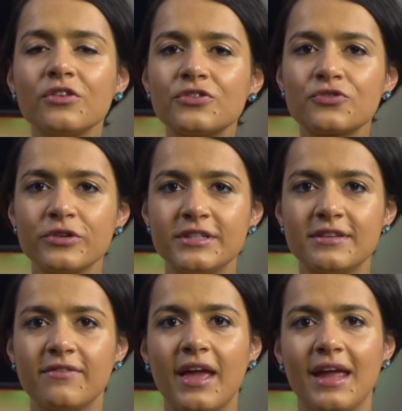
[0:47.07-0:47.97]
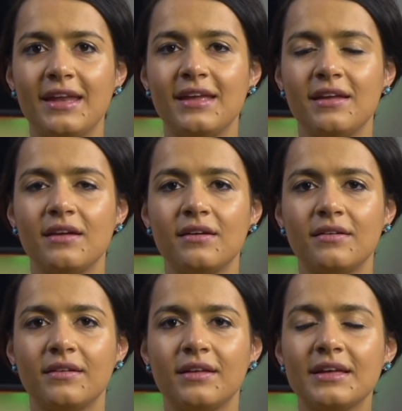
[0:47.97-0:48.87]
the streets of Haiti
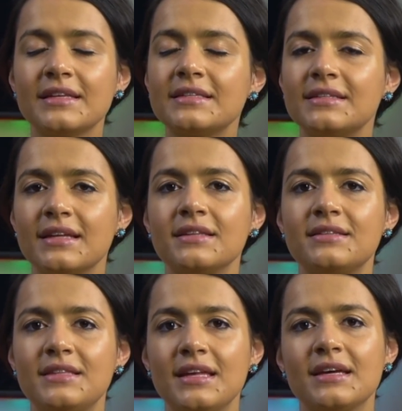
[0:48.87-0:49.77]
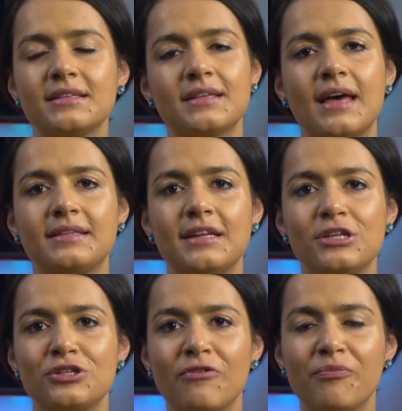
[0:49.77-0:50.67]
since the
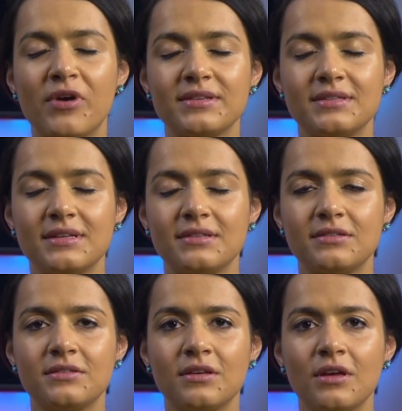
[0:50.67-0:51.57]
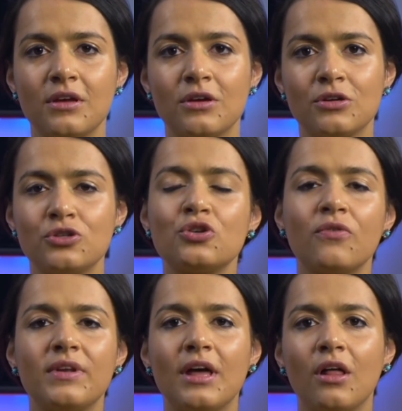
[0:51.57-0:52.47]
assassination of President
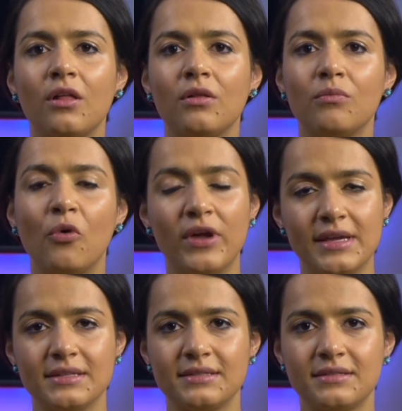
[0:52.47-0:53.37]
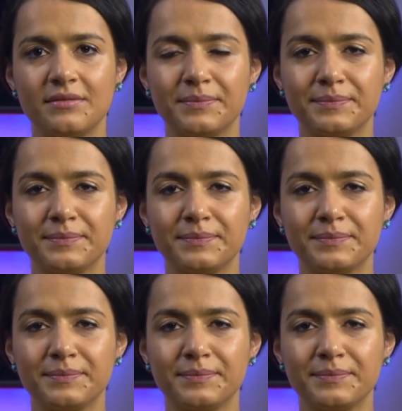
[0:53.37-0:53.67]
Jovenel Moïse?